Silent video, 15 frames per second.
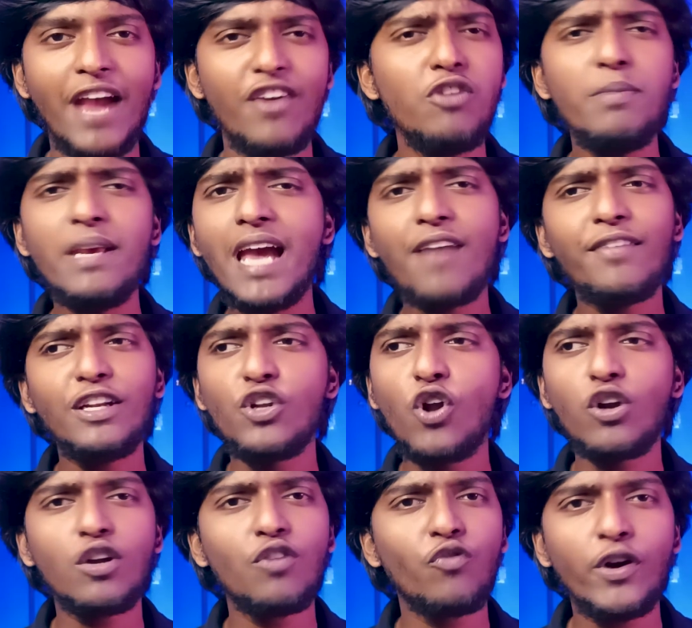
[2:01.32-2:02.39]
I will be having a
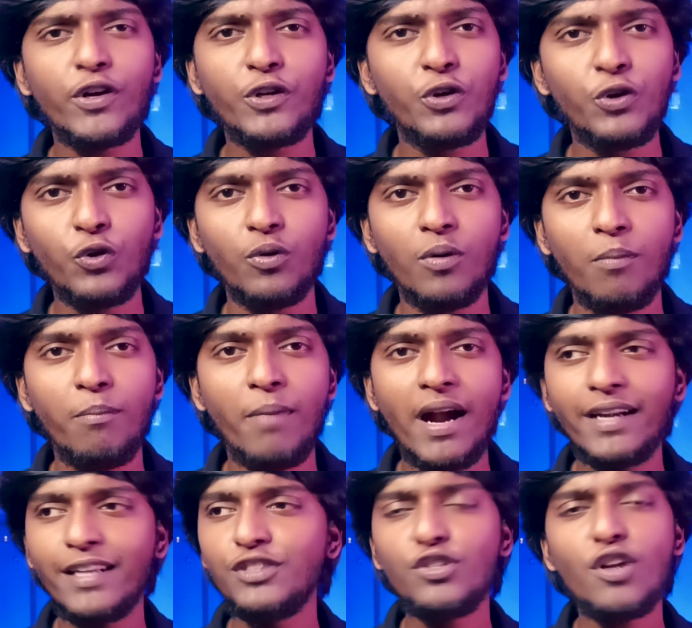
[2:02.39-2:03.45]
lot of work to do,
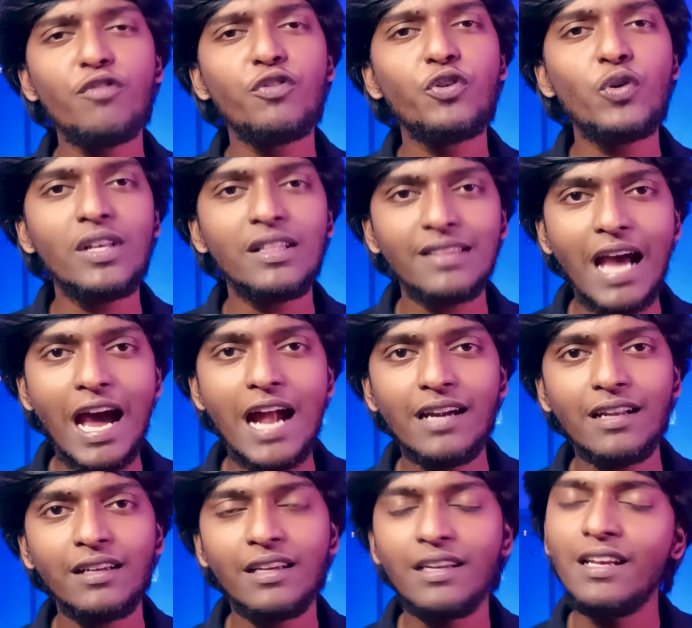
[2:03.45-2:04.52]
but instead of doing
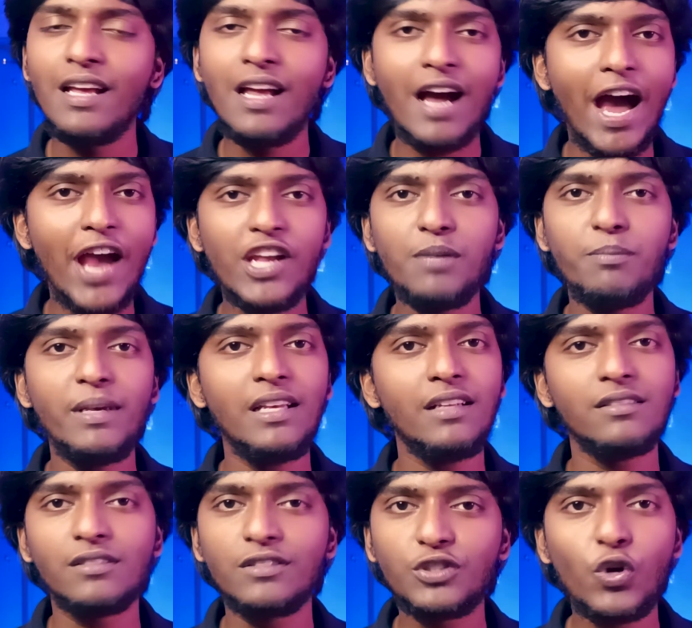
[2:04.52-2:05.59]
that, I will be
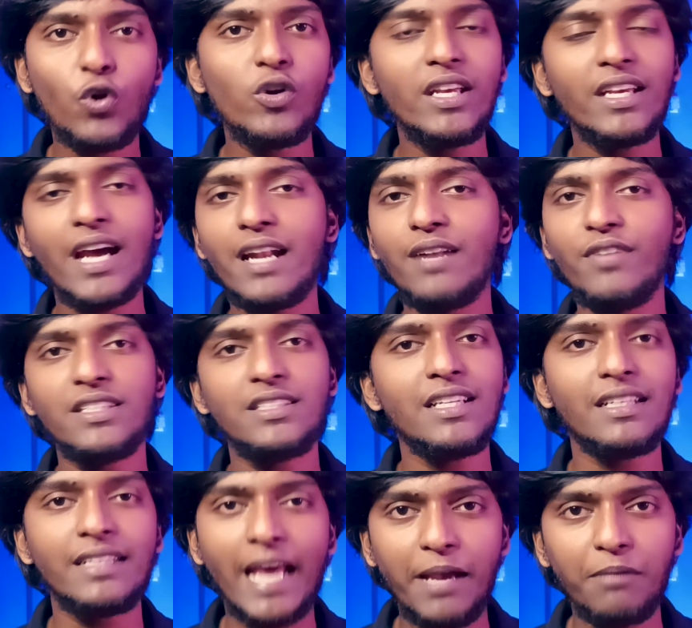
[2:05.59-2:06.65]
scrolling and
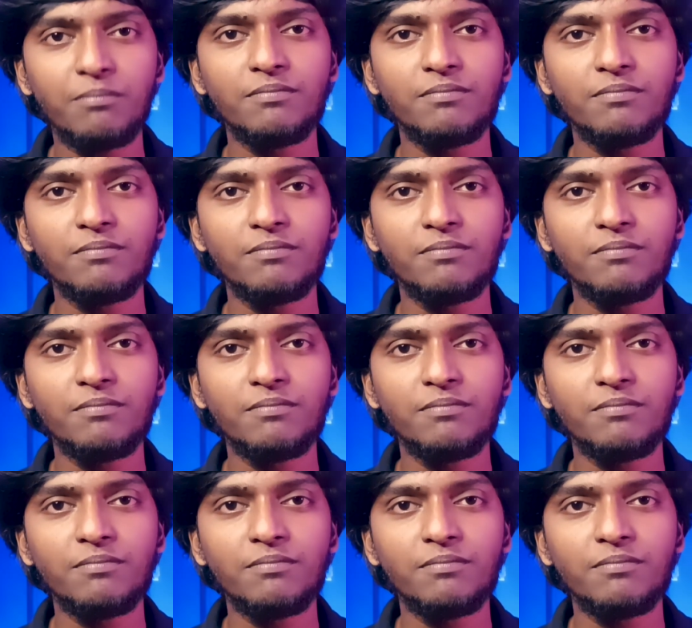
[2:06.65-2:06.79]
wasting time.